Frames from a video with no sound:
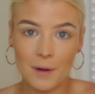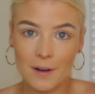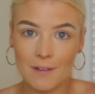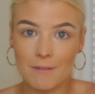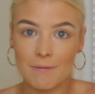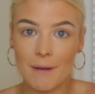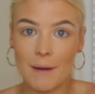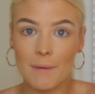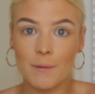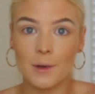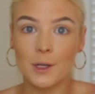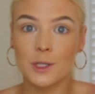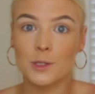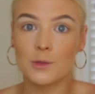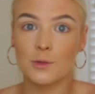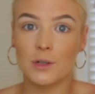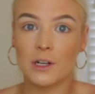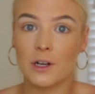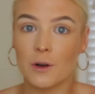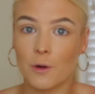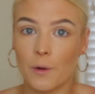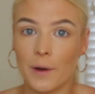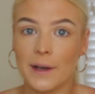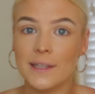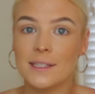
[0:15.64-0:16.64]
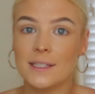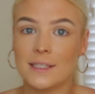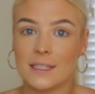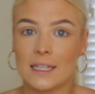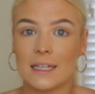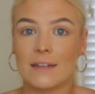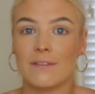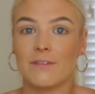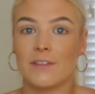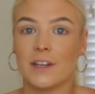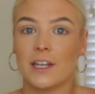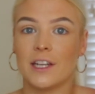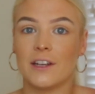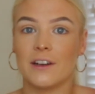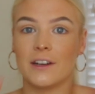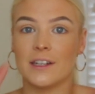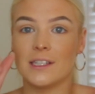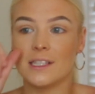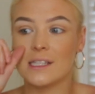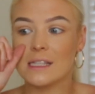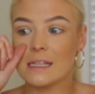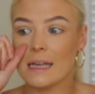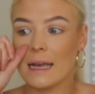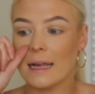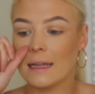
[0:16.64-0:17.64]
one of my most requested
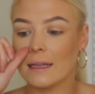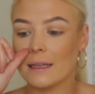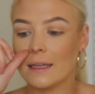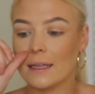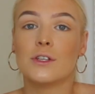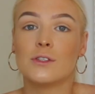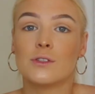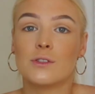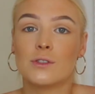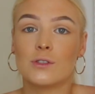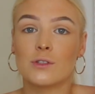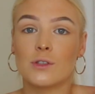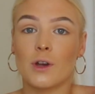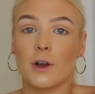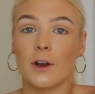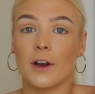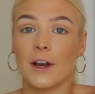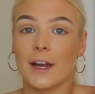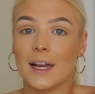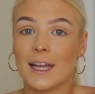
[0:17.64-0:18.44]
videos lately so